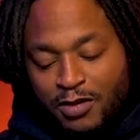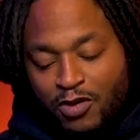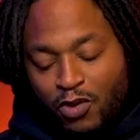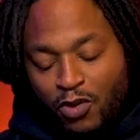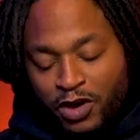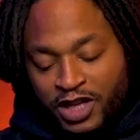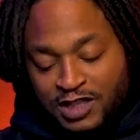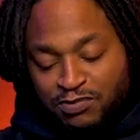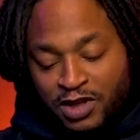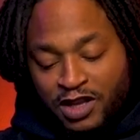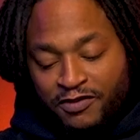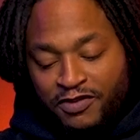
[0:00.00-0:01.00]
Oregon's
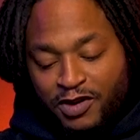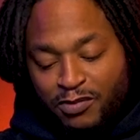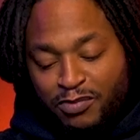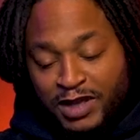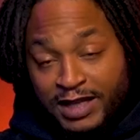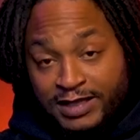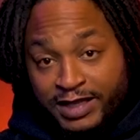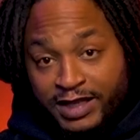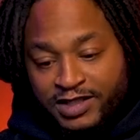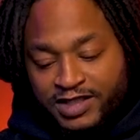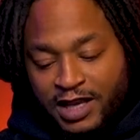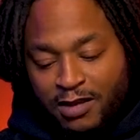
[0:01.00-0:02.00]
playing for the Big
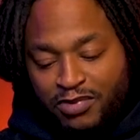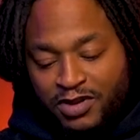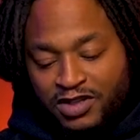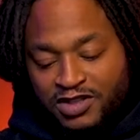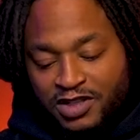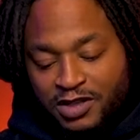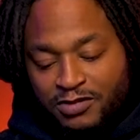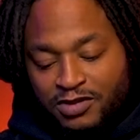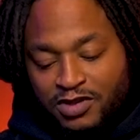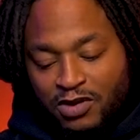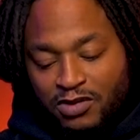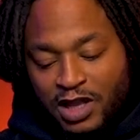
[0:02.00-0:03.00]
10 championship.
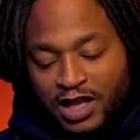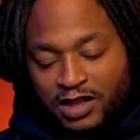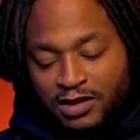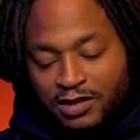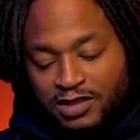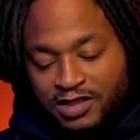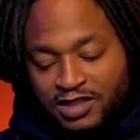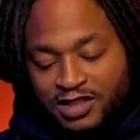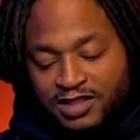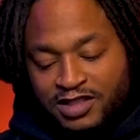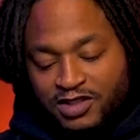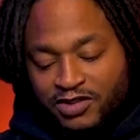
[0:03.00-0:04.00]
So,
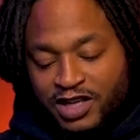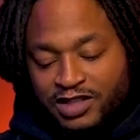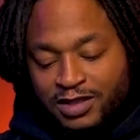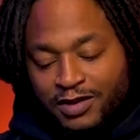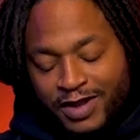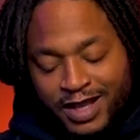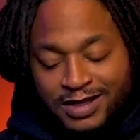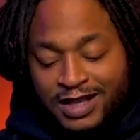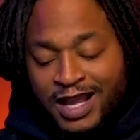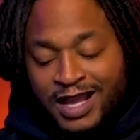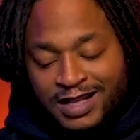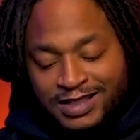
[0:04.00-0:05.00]
this is great stuff.
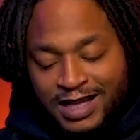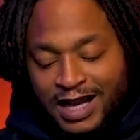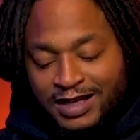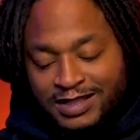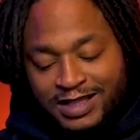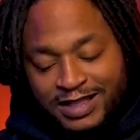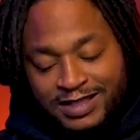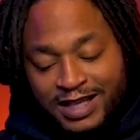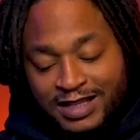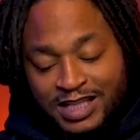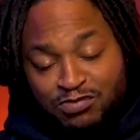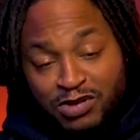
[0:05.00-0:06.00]
It's tight to see
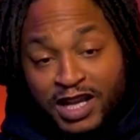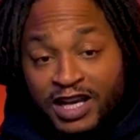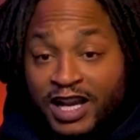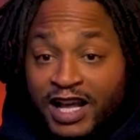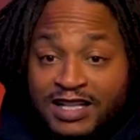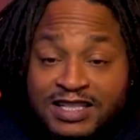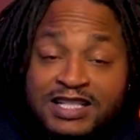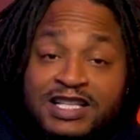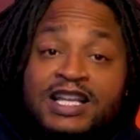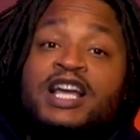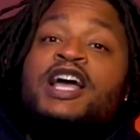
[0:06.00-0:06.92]
Texas playing in the SEC.